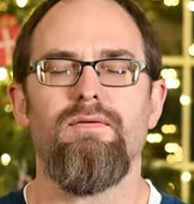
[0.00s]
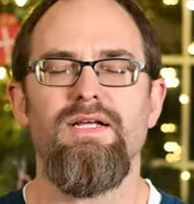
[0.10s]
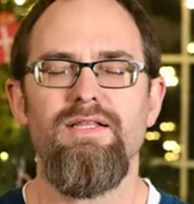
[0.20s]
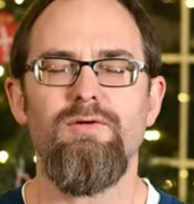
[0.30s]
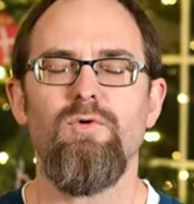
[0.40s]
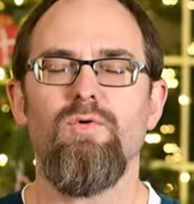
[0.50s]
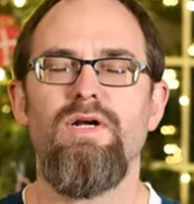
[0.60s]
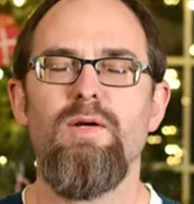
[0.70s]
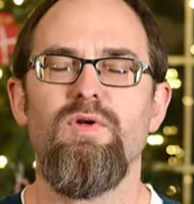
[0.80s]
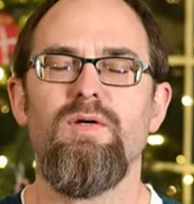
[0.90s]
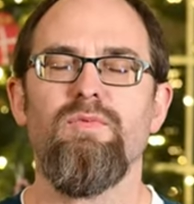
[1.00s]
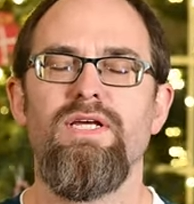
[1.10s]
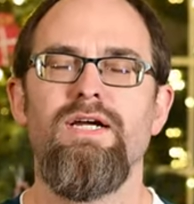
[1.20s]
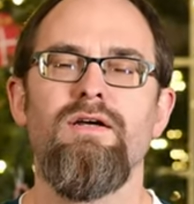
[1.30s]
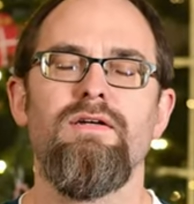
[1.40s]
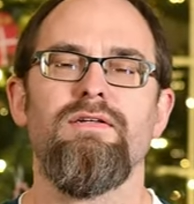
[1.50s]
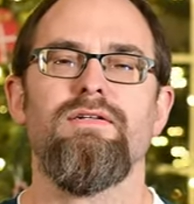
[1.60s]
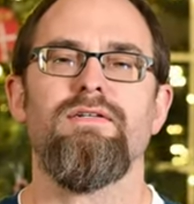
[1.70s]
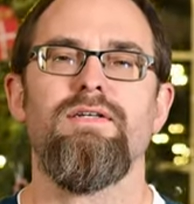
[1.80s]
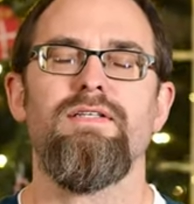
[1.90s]
I think we'll wrap it up there.
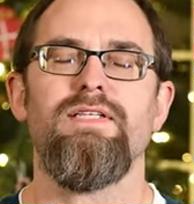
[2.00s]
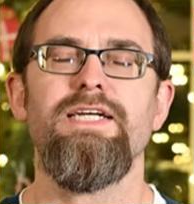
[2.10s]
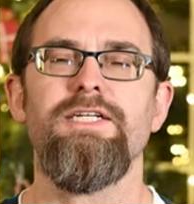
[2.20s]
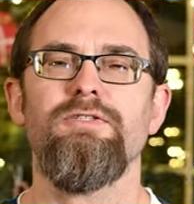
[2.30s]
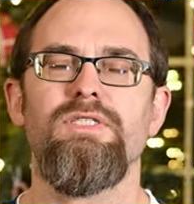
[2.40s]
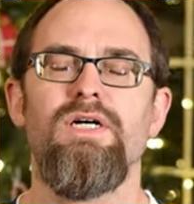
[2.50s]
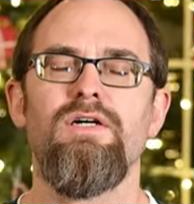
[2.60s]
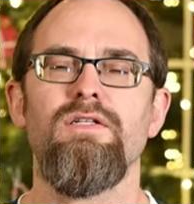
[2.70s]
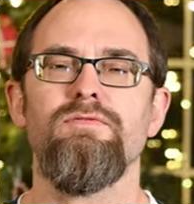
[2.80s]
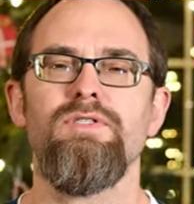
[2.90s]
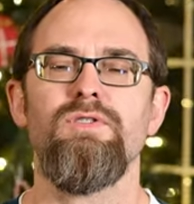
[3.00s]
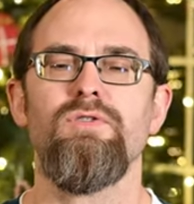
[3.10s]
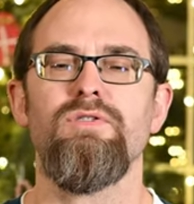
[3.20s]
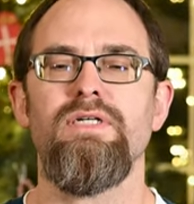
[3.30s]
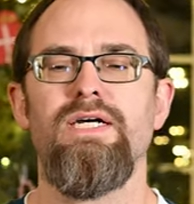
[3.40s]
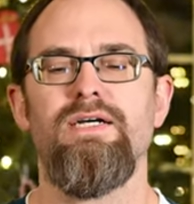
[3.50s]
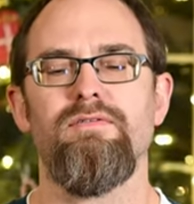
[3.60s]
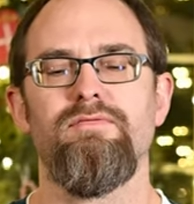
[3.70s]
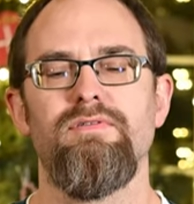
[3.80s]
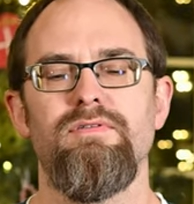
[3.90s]
Thank you to all of you who
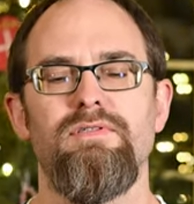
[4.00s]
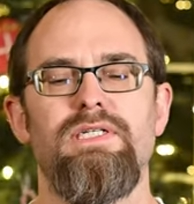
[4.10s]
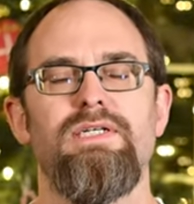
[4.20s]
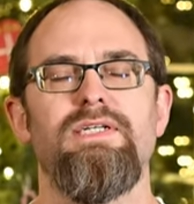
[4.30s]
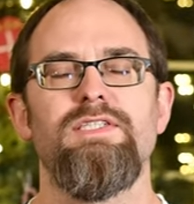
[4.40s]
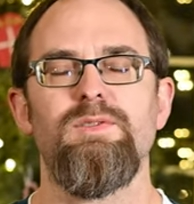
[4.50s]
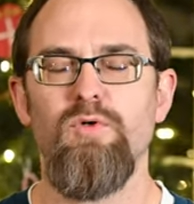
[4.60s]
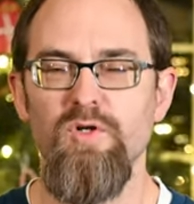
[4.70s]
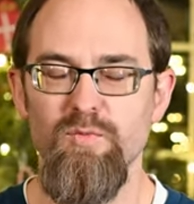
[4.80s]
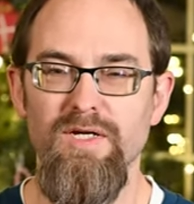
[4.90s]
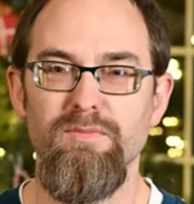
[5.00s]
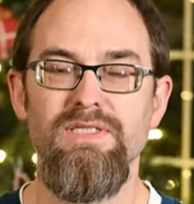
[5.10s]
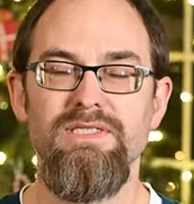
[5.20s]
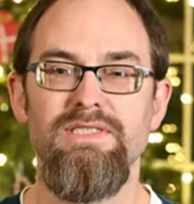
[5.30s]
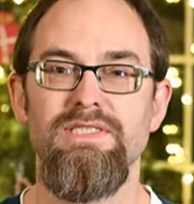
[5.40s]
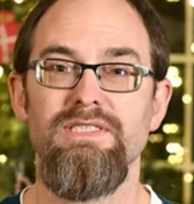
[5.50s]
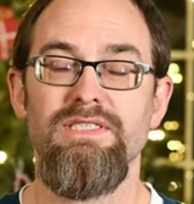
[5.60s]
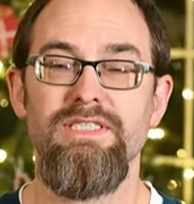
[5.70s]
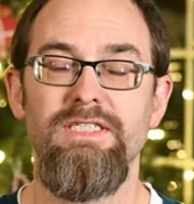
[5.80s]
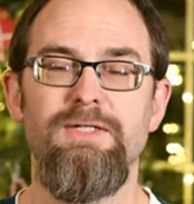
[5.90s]
have supported my business
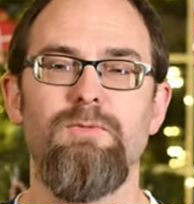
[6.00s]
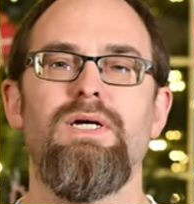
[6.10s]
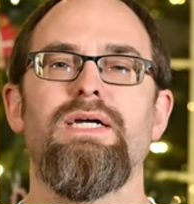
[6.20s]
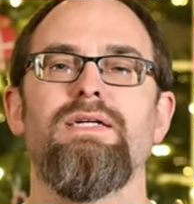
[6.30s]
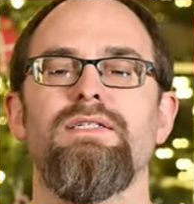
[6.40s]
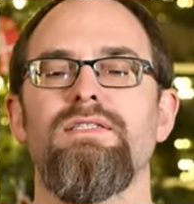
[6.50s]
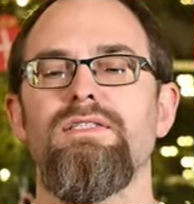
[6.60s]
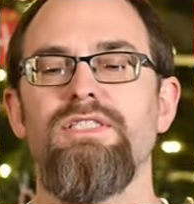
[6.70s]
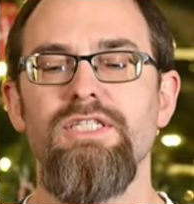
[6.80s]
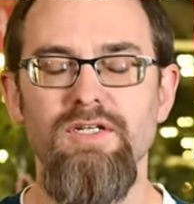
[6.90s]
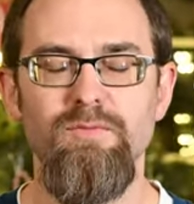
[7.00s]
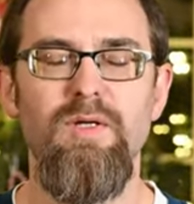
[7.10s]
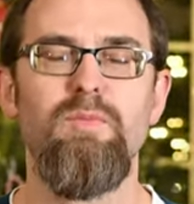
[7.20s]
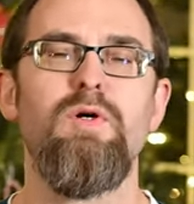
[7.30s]
this year by sharing my